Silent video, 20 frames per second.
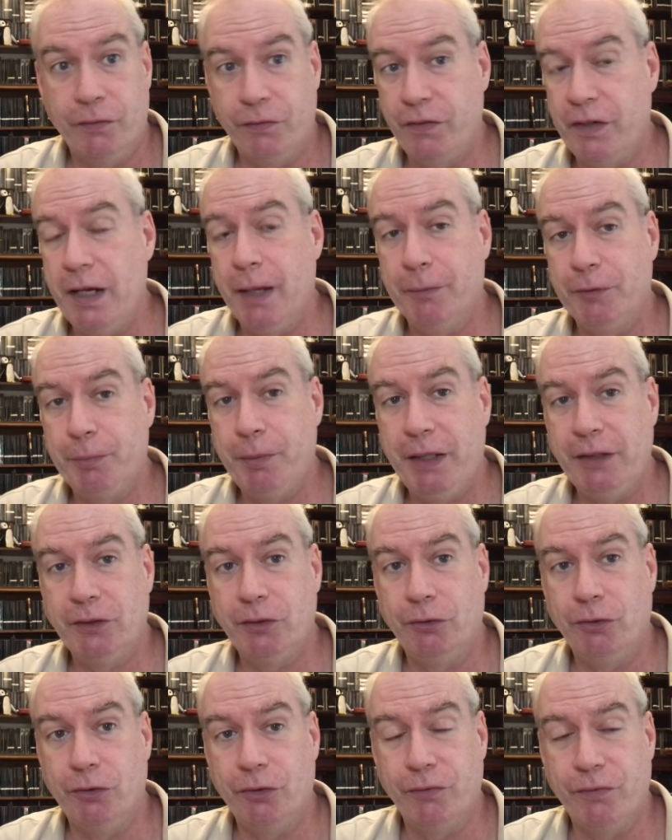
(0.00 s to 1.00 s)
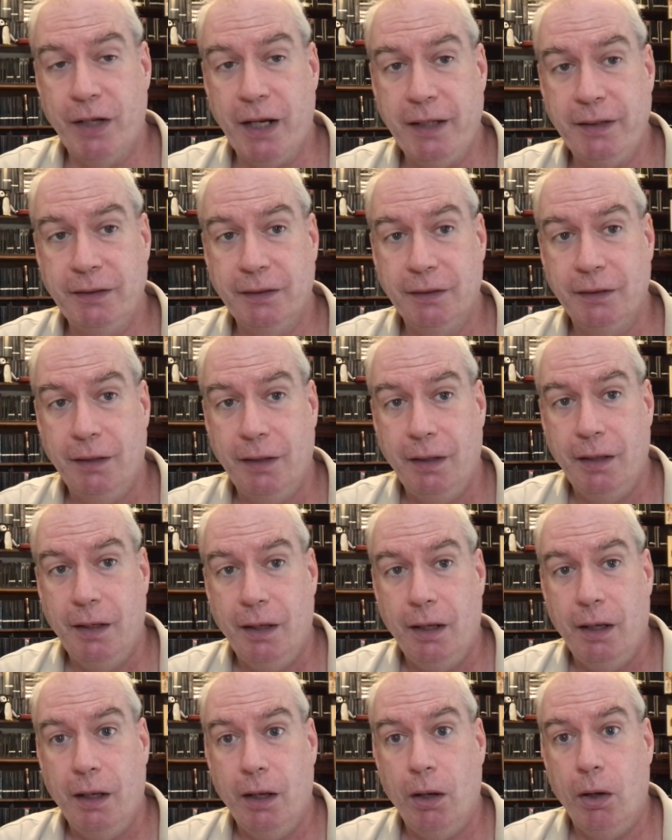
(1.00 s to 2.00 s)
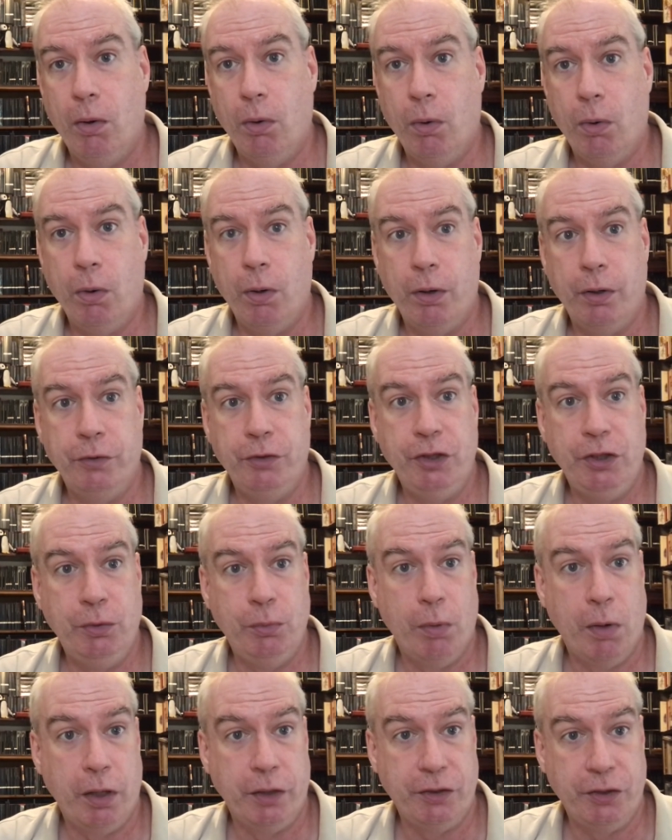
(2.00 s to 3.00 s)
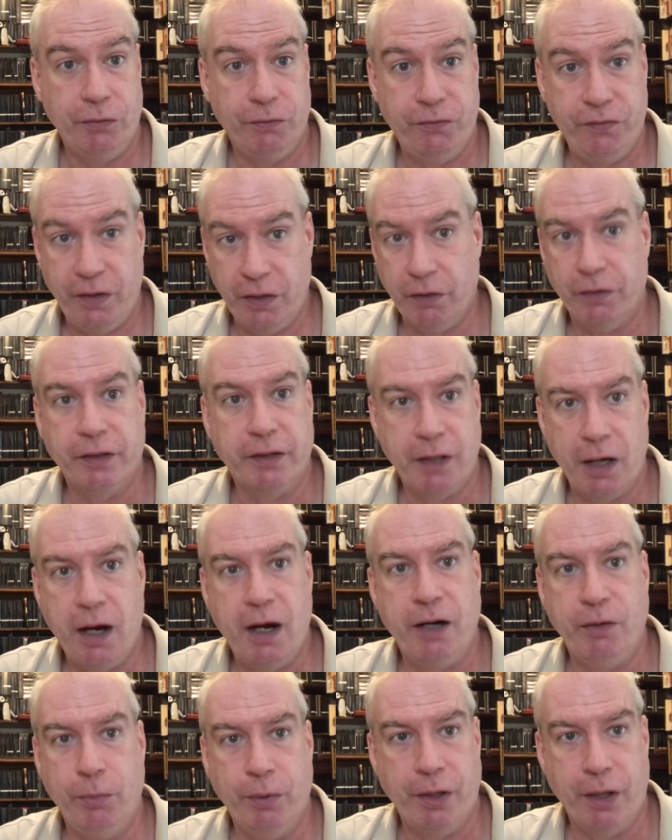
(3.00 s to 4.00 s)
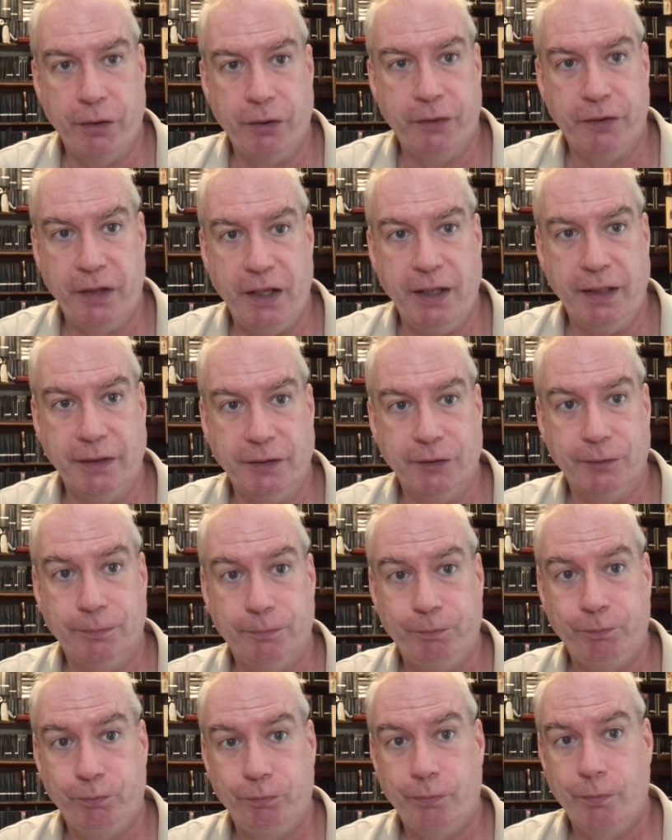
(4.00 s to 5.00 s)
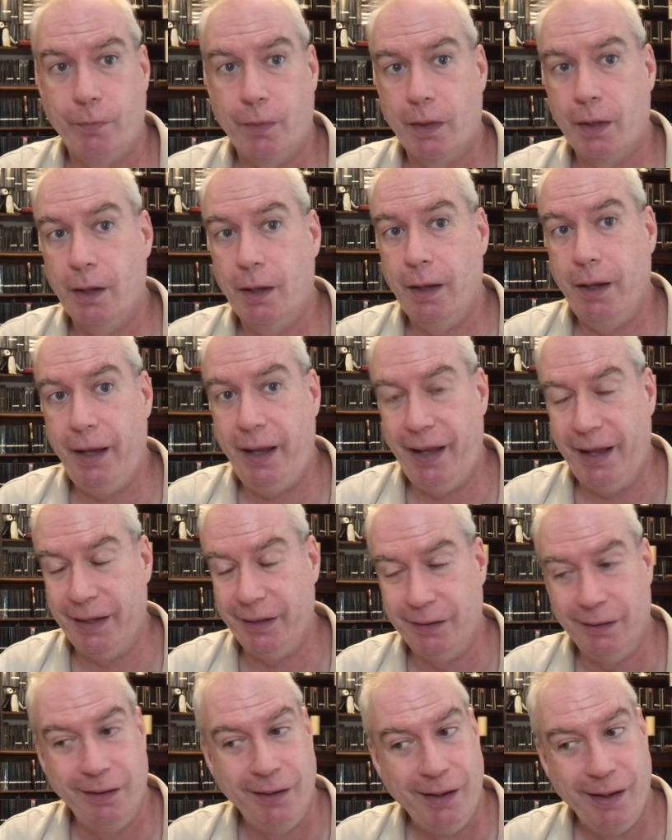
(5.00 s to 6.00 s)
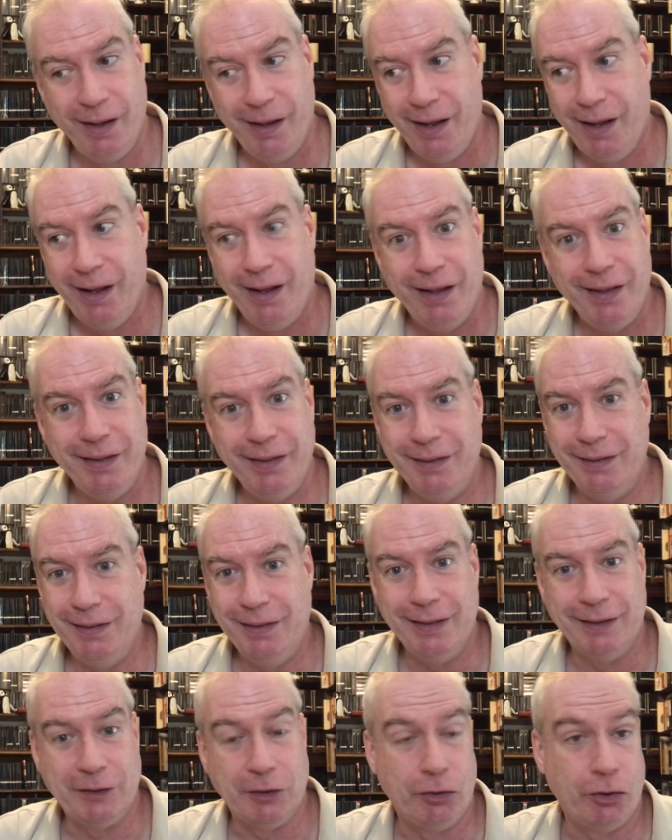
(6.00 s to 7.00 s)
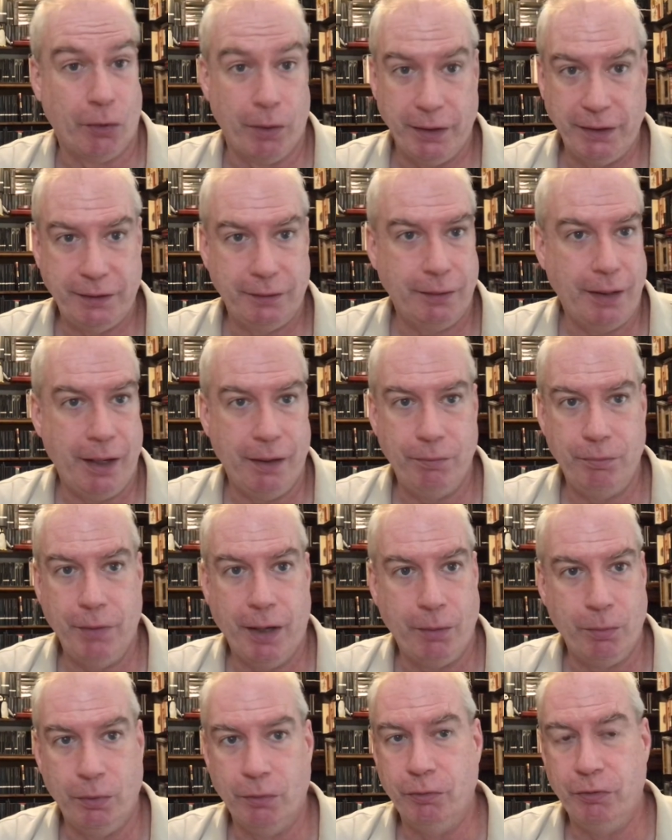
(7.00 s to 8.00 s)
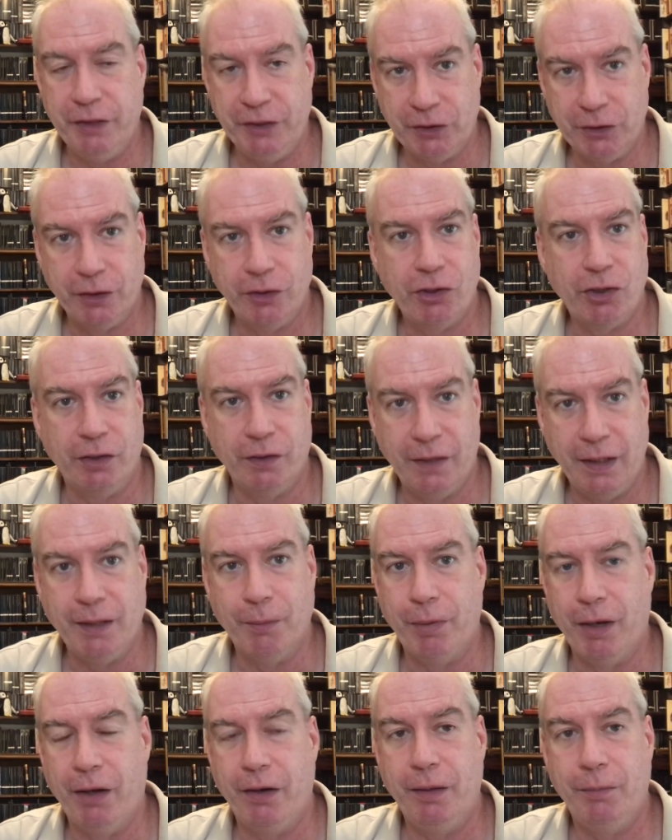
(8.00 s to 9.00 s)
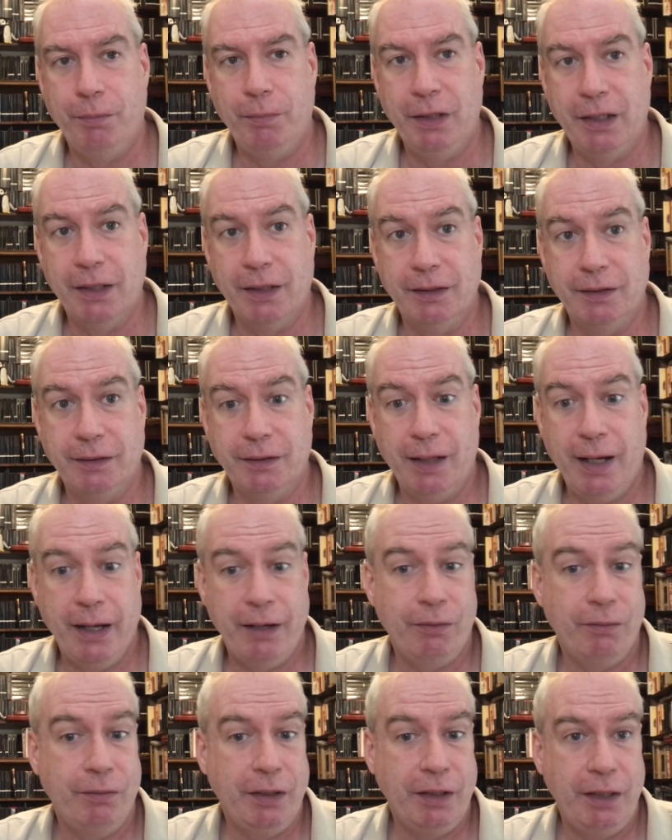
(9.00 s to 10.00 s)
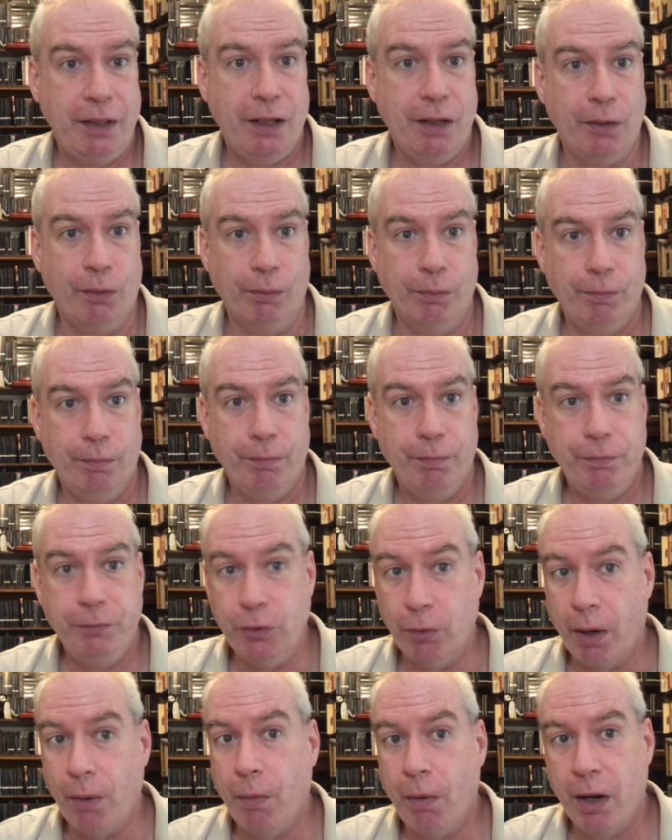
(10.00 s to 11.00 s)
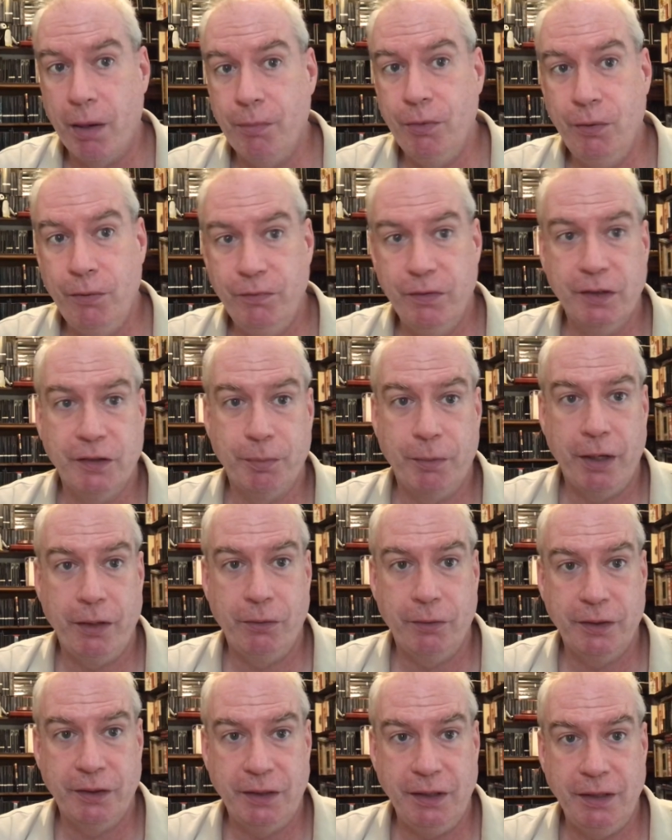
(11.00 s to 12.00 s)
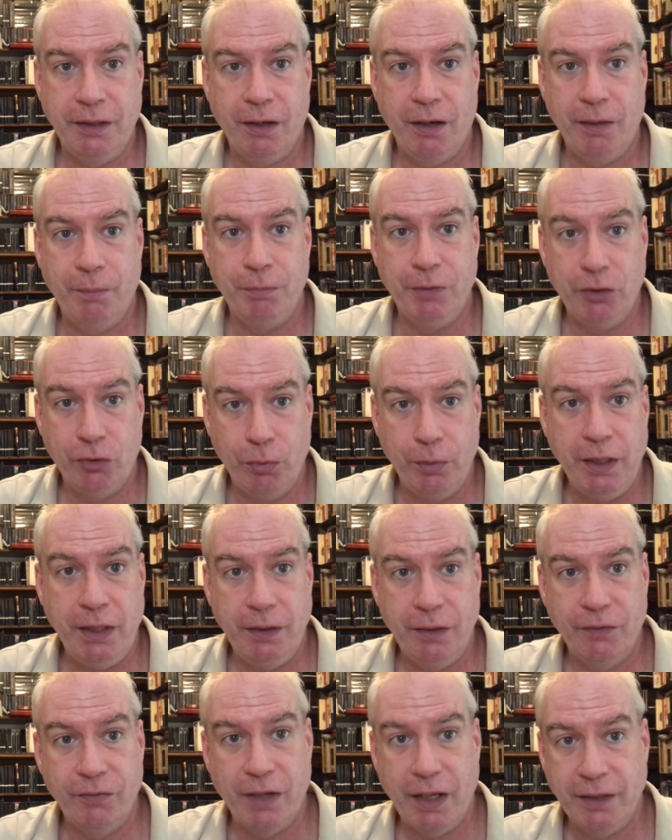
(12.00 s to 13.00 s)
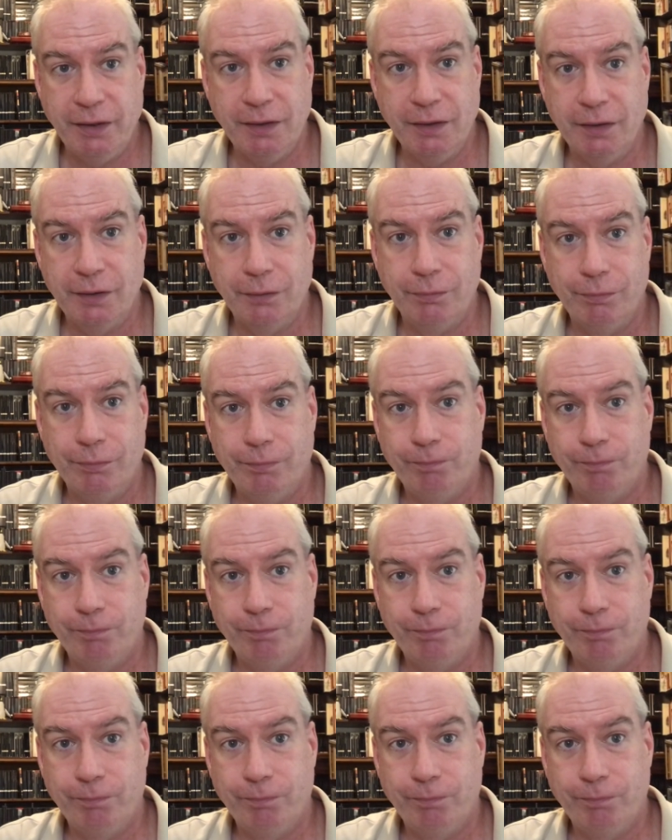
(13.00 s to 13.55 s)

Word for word: free up space on your device? Or do you want to fill the card with other things? And that's a choice. I, I will research and think about it because I don't really know. Do I want to move this micro SD card between devices?